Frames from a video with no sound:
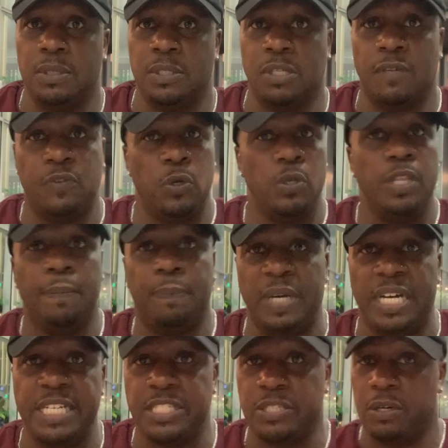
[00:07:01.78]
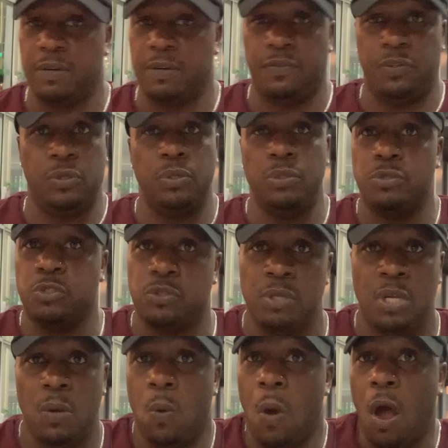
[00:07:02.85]
So if you're on the bus or if you're
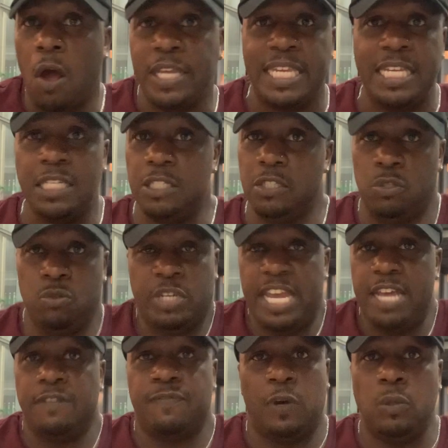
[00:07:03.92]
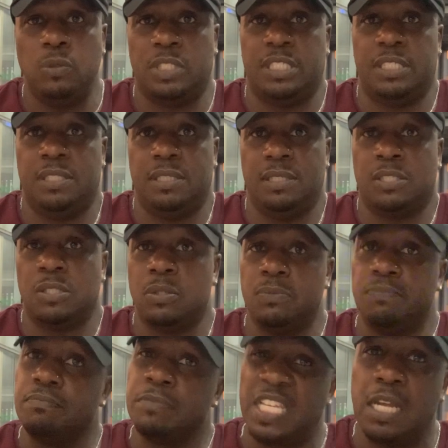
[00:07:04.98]
walking, you can't fold it. So
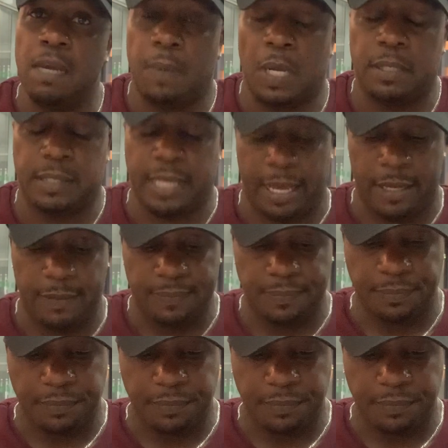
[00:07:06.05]
think about that.